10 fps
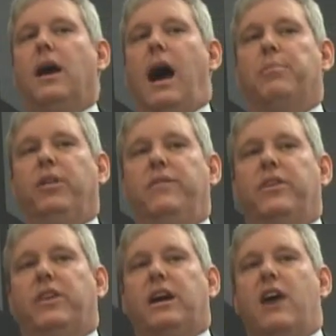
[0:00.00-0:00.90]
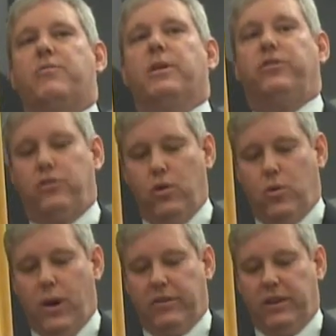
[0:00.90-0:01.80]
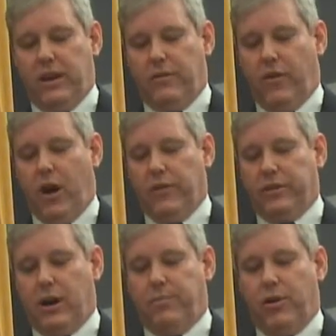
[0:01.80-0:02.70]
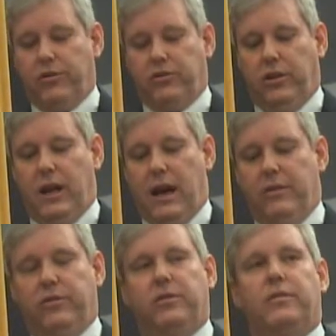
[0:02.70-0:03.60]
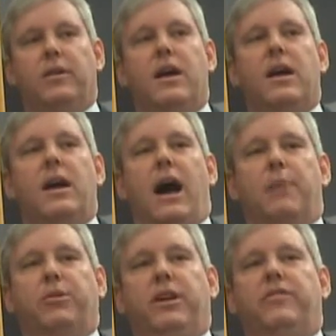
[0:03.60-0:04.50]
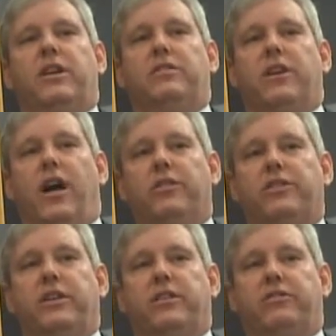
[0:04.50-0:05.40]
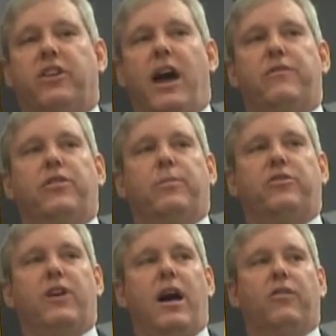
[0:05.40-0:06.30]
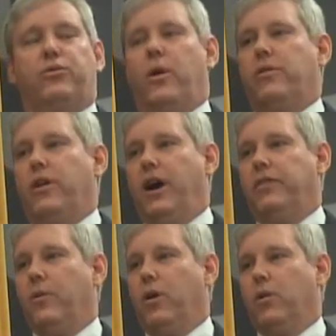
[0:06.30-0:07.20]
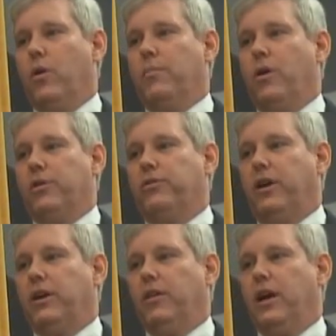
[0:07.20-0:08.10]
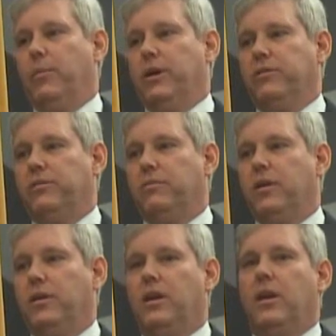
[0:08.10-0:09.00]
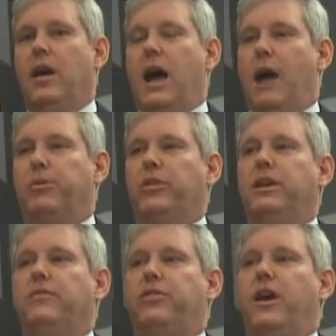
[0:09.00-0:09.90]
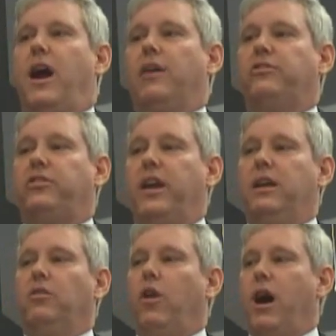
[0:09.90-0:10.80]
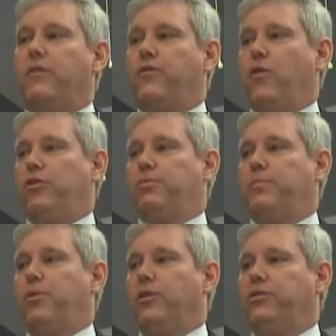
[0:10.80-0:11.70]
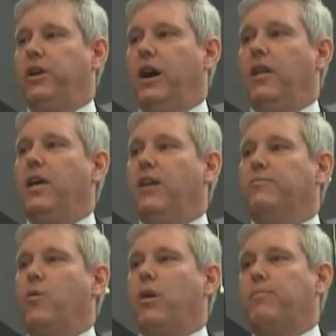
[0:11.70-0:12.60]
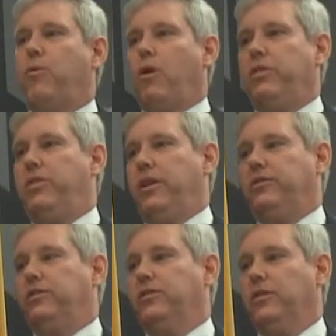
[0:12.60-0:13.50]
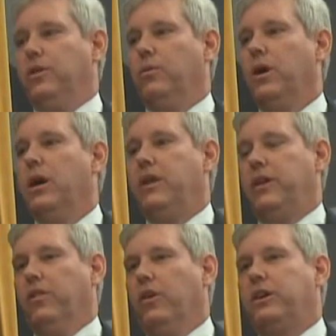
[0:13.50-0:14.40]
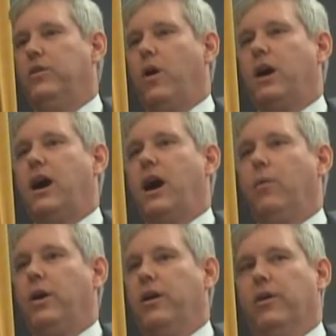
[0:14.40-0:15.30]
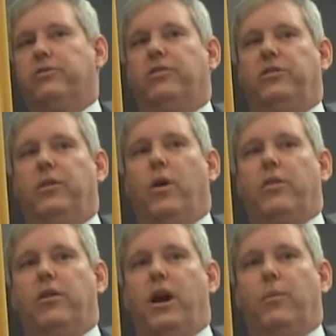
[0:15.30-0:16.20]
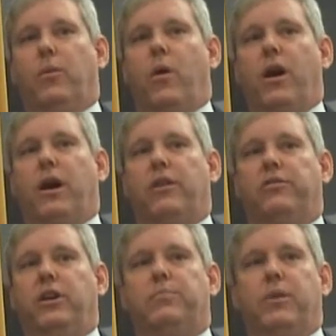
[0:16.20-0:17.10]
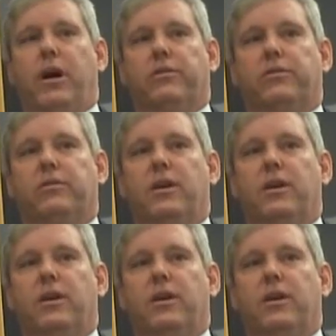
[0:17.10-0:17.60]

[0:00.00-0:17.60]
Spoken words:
I believe that the government's too quick to get involved in our personal lives. I believe that adults can decide for themselves whether or not they want to wear motorcycle helmets. I believe that our state law enforcement personnel have more important things to do than look into our car windows to see whether or not we're wearing our seat belts.